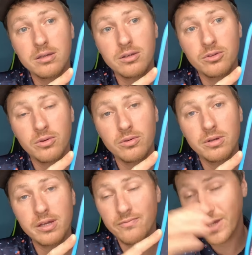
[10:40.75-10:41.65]
You know,
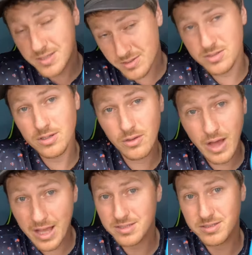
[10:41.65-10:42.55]
it faces a
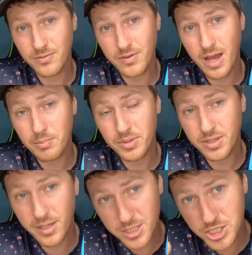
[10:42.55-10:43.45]
lot of stiff
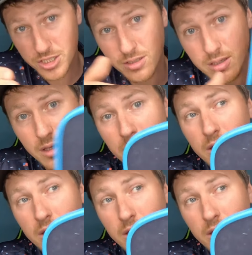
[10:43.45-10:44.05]
competition,